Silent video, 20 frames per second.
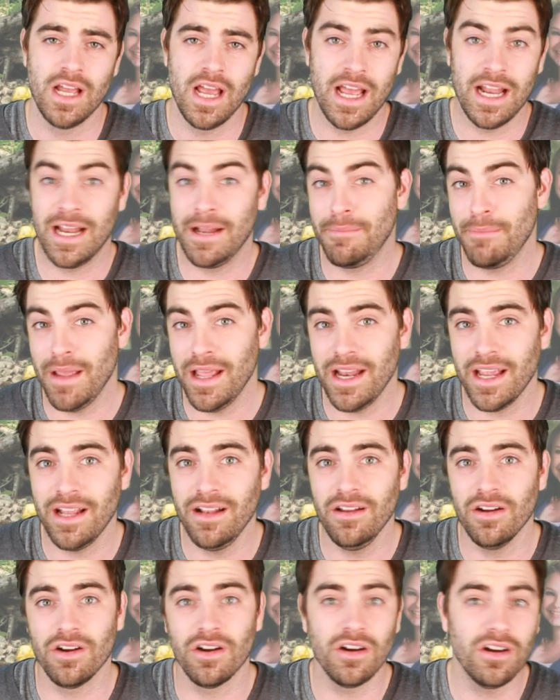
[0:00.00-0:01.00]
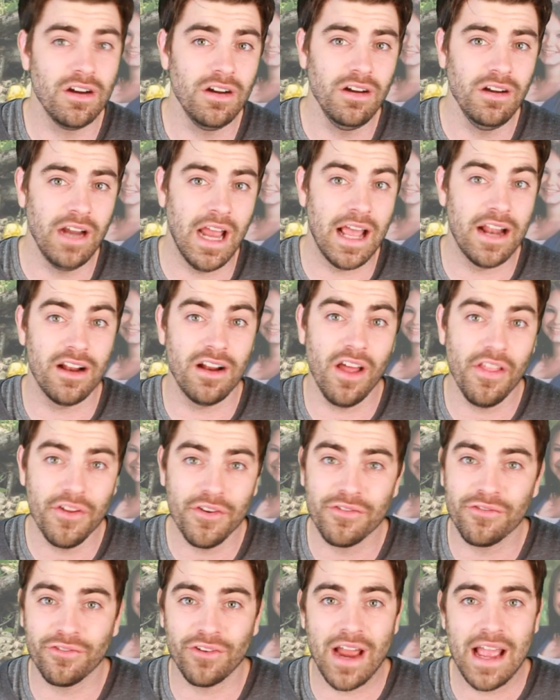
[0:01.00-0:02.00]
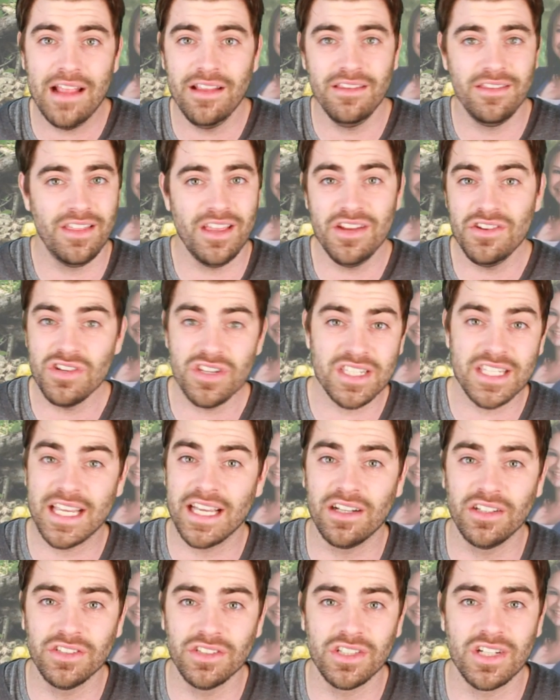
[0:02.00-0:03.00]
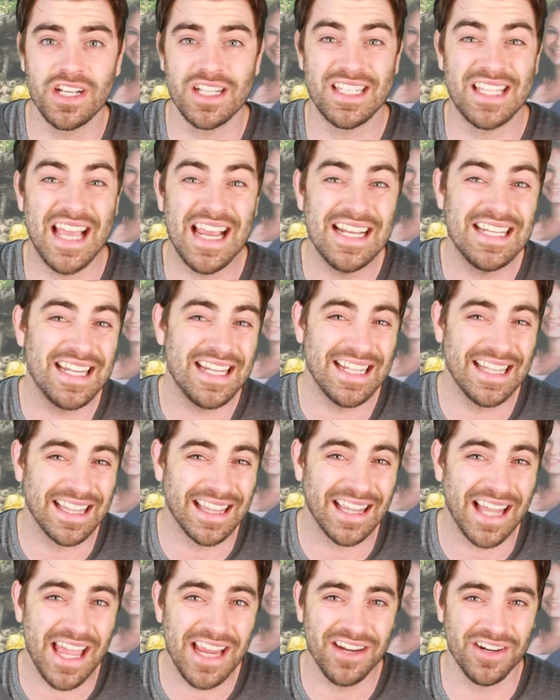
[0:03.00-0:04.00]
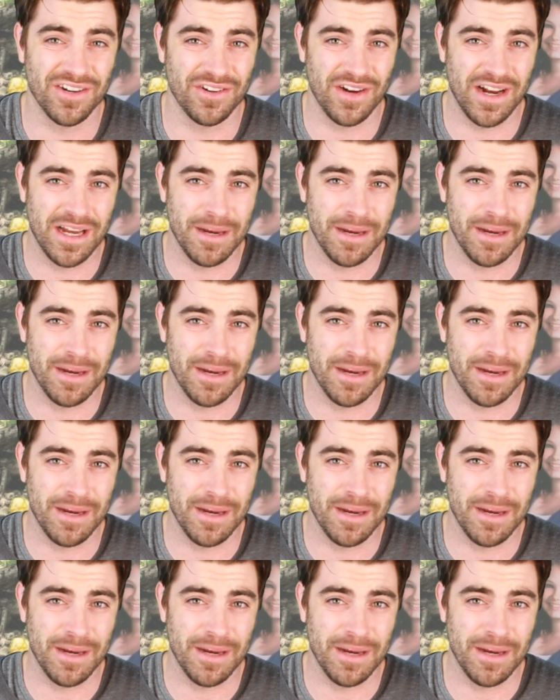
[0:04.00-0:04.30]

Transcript: and admitted her and another friend, they just killed her because they didn't like her